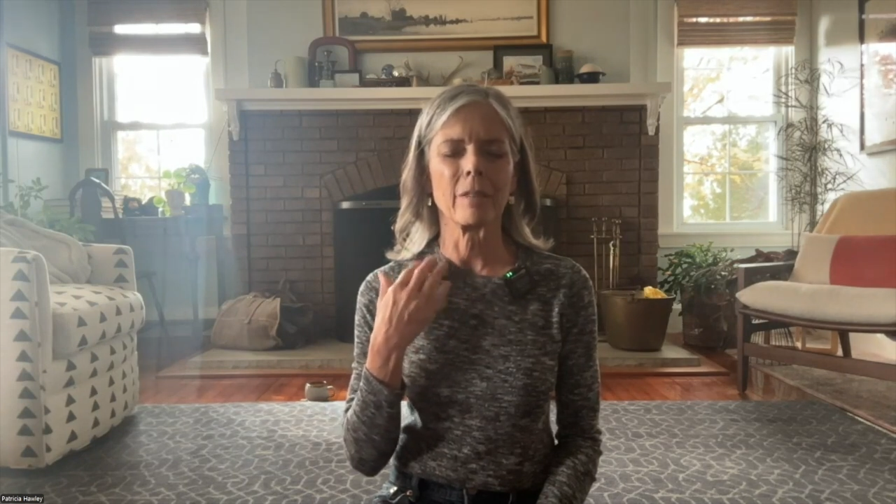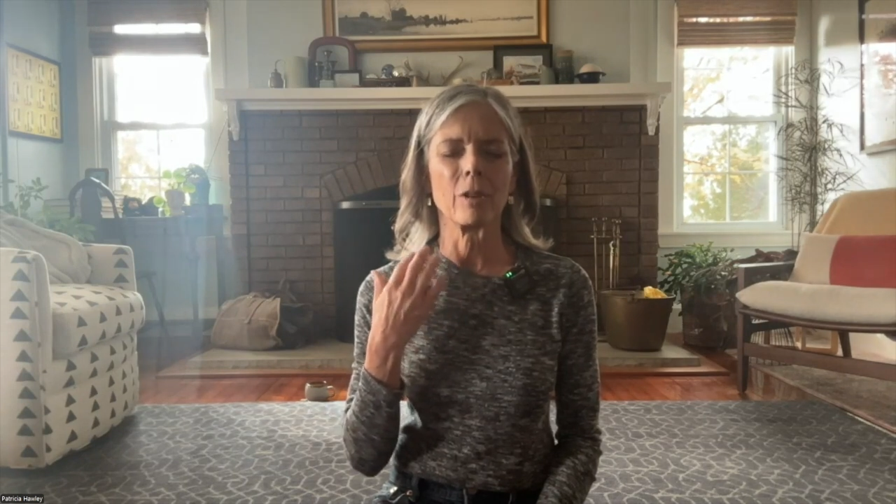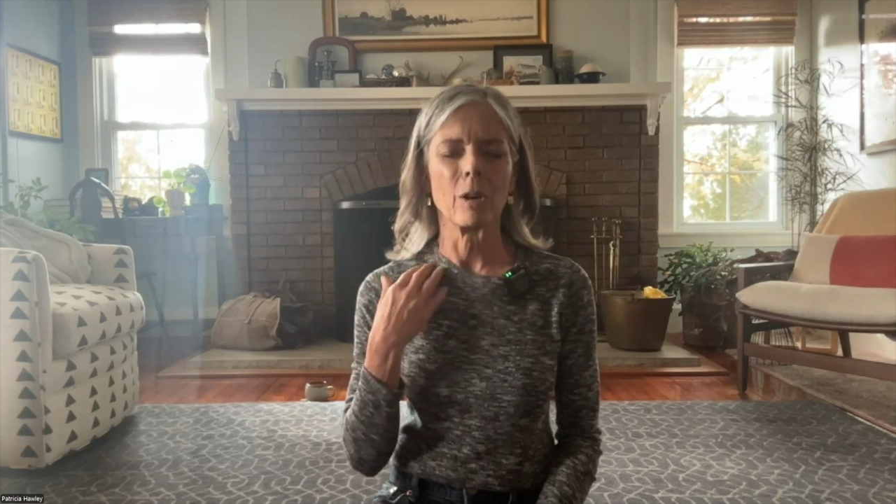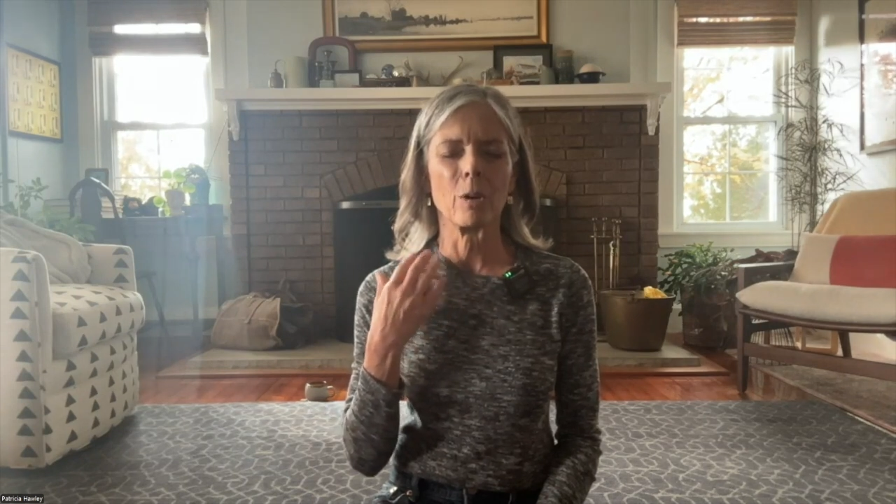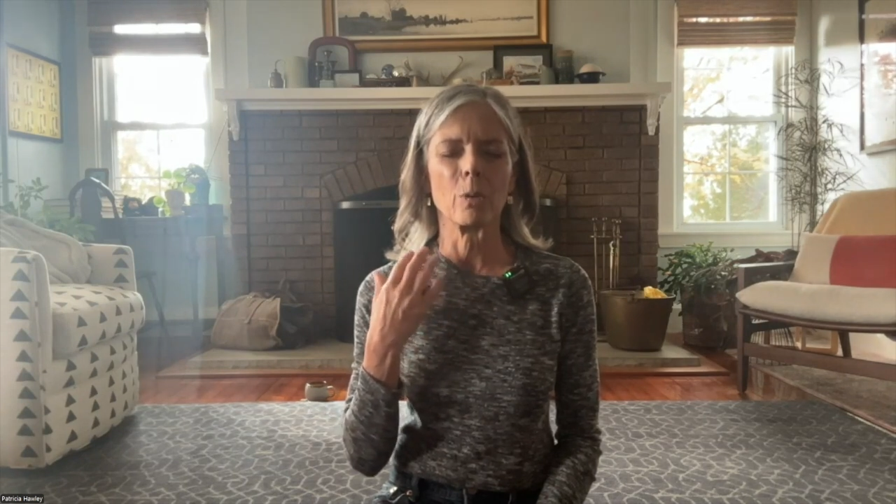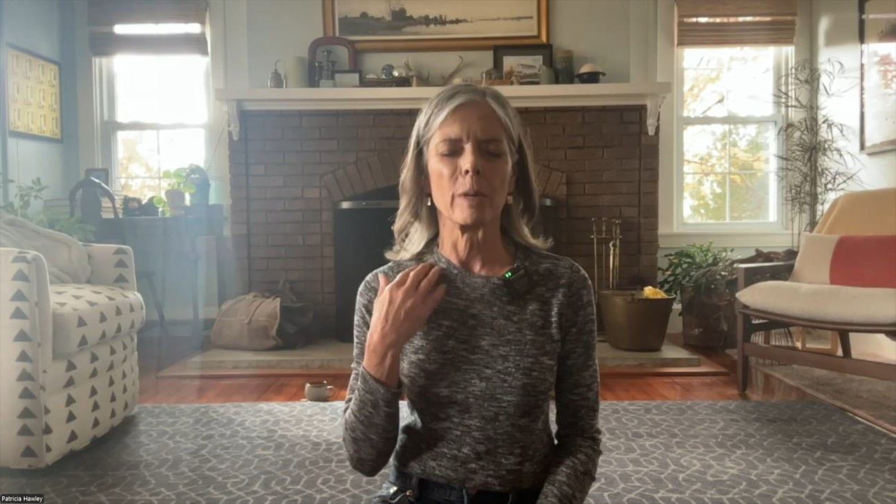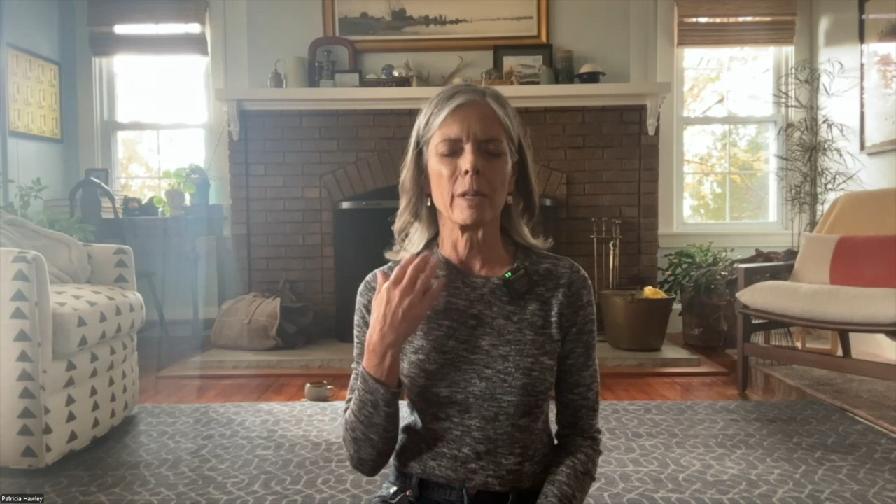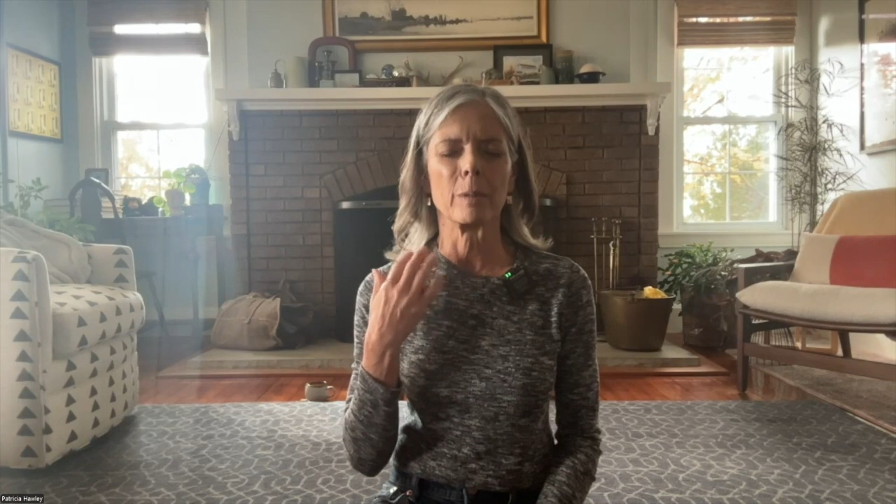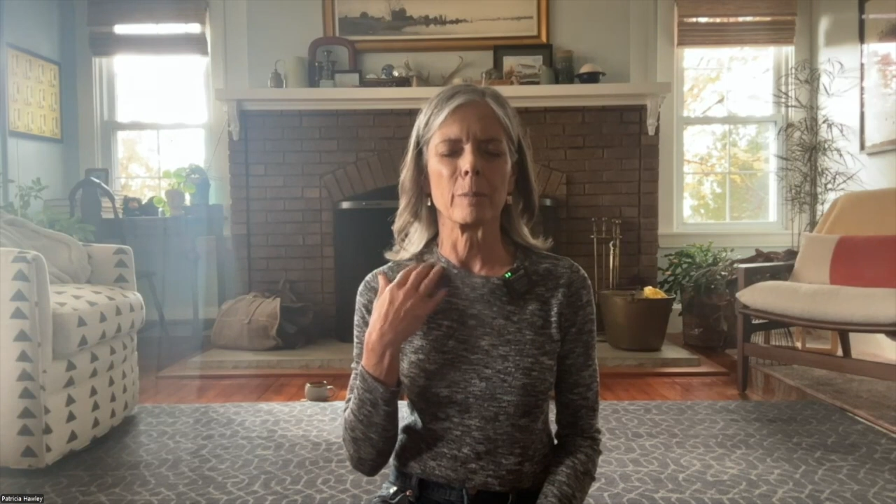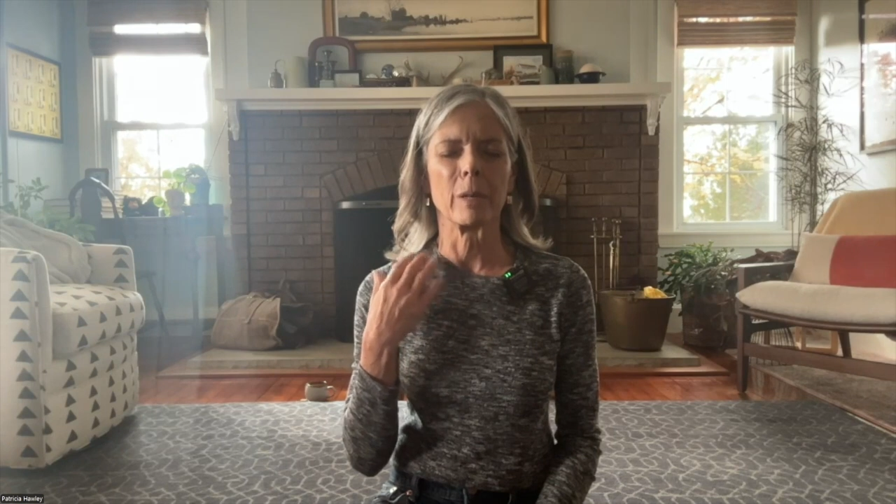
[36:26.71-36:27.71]

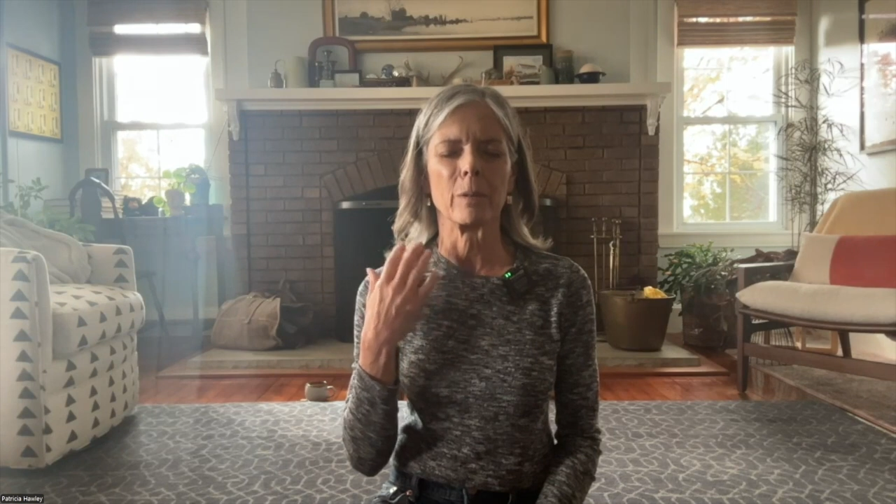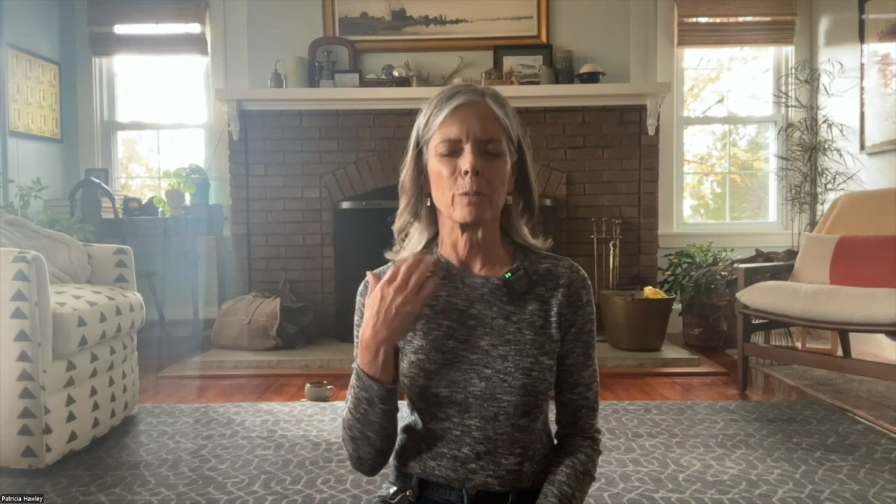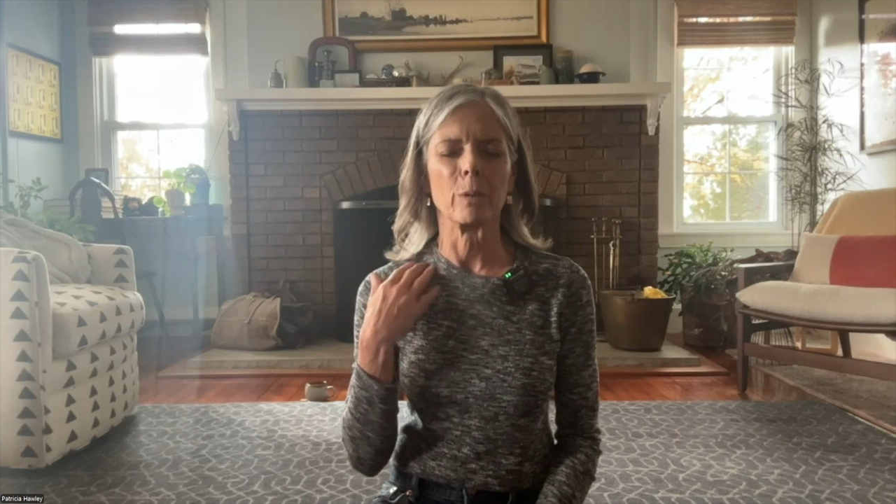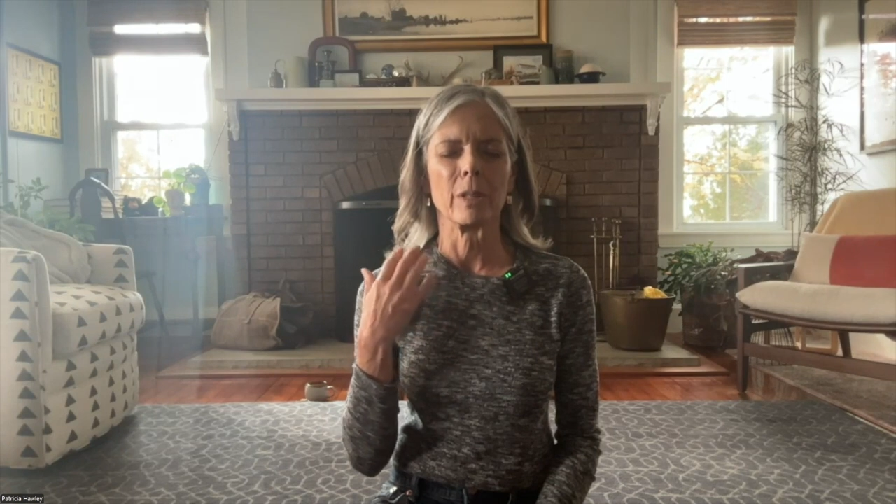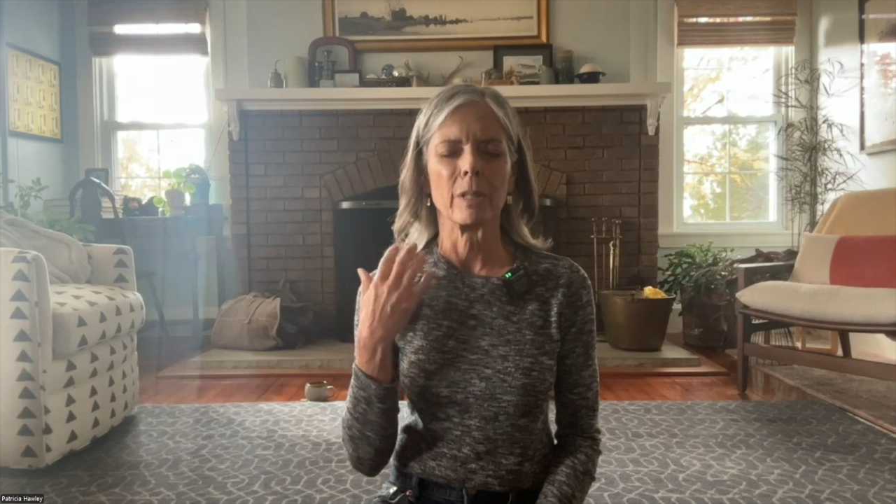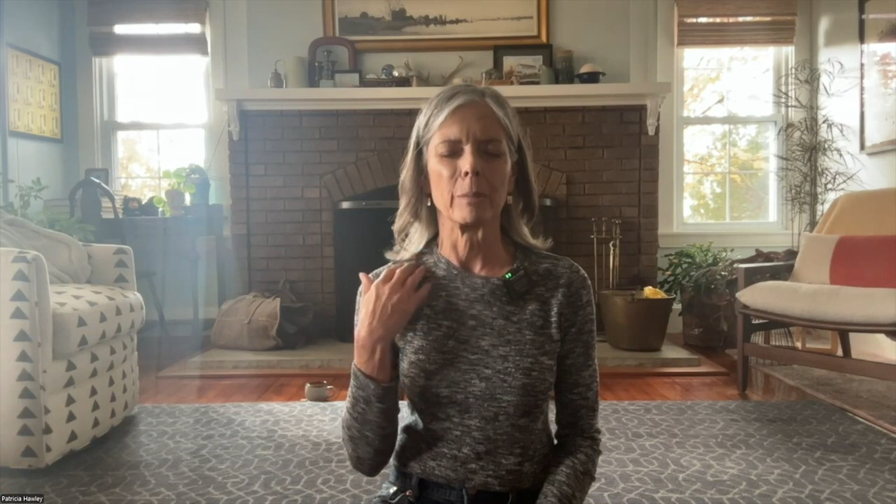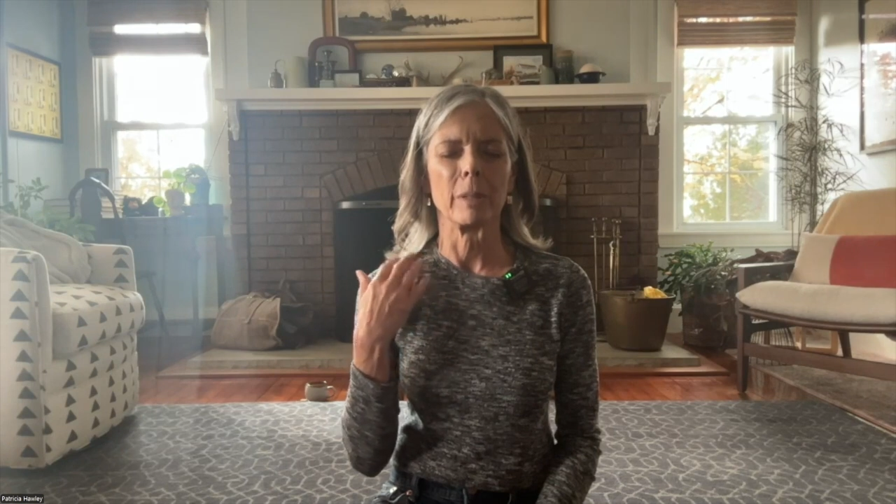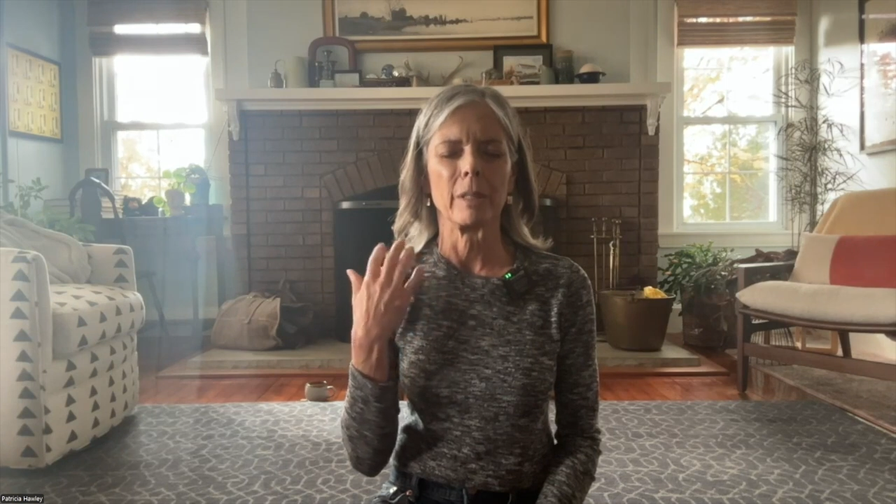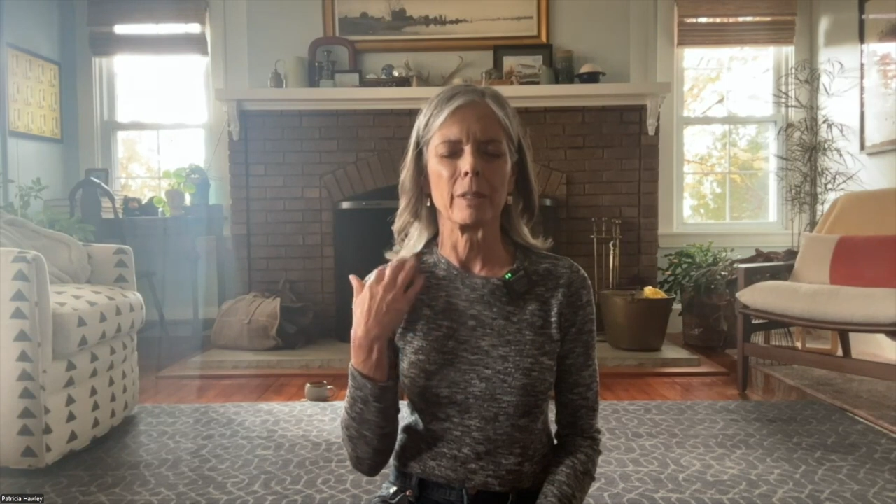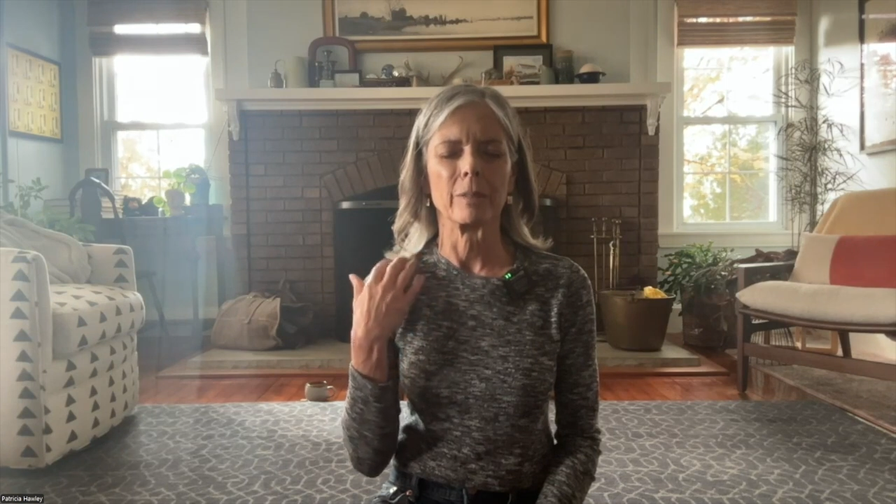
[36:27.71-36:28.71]
always been within me.